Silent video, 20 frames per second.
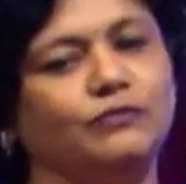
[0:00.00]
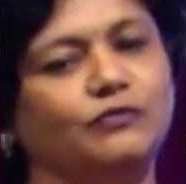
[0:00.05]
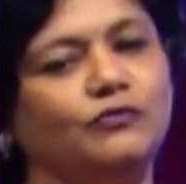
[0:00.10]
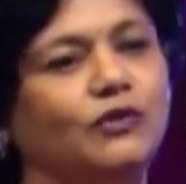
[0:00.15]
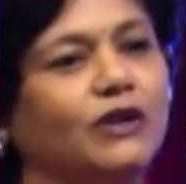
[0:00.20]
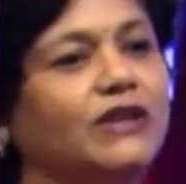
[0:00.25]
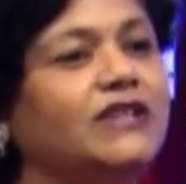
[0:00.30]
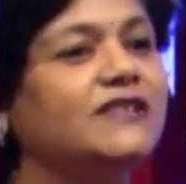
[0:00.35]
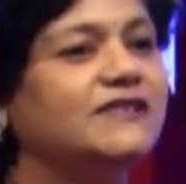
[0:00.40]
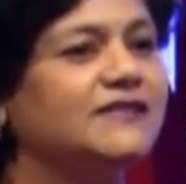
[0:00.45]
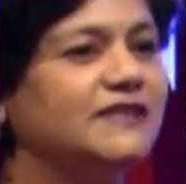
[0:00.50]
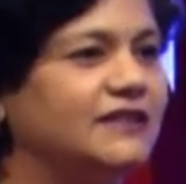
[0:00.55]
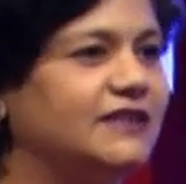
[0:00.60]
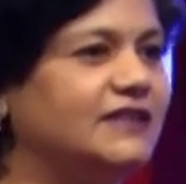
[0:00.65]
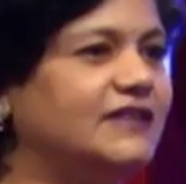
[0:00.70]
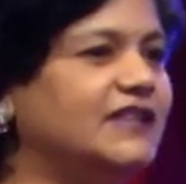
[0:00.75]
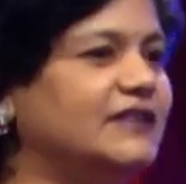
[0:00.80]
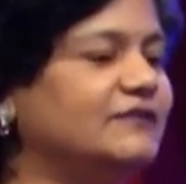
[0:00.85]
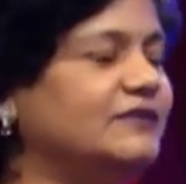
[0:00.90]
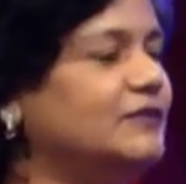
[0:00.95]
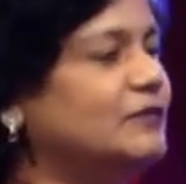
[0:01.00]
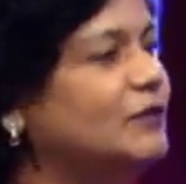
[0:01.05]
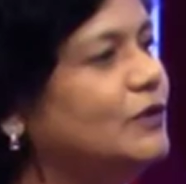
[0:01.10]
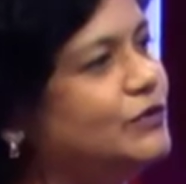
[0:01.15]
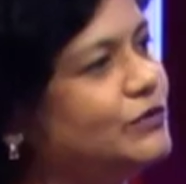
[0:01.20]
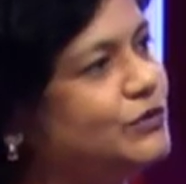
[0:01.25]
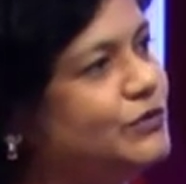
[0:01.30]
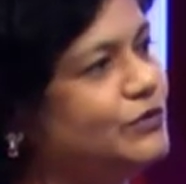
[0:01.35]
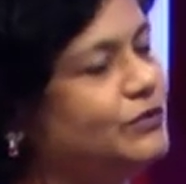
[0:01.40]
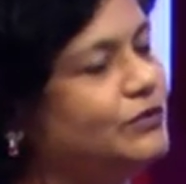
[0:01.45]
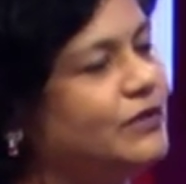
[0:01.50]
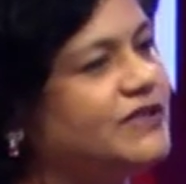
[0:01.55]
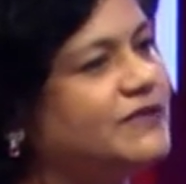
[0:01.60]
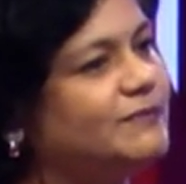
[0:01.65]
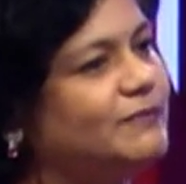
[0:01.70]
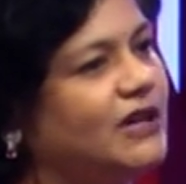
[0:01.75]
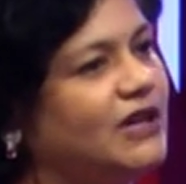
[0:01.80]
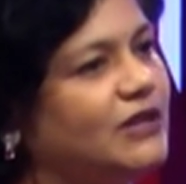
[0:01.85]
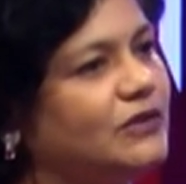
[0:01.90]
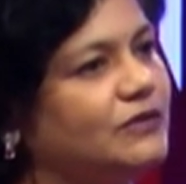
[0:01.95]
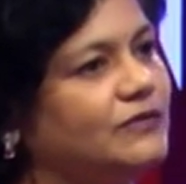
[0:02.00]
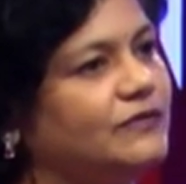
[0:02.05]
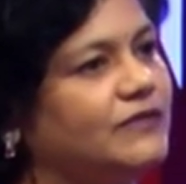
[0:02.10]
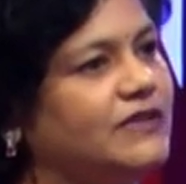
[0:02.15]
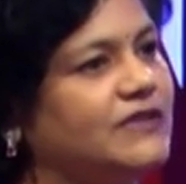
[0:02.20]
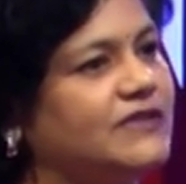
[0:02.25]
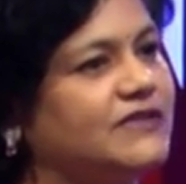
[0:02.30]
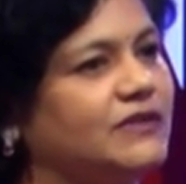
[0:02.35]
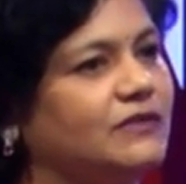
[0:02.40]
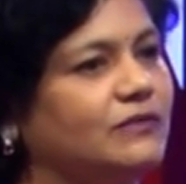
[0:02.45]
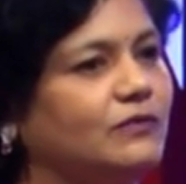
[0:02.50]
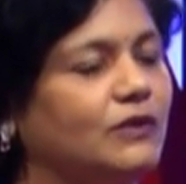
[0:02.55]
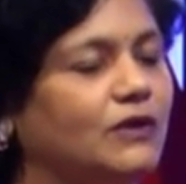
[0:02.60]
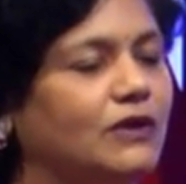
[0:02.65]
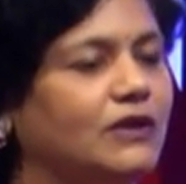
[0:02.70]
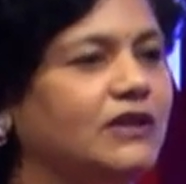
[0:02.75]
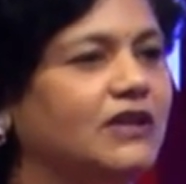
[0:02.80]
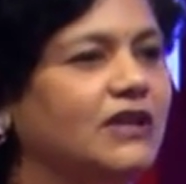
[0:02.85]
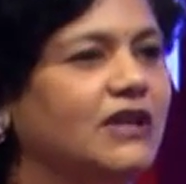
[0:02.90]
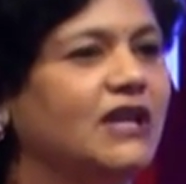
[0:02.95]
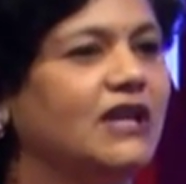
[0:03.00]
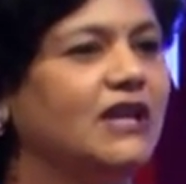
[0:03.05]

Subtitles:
what is it that we want to do as part of this award,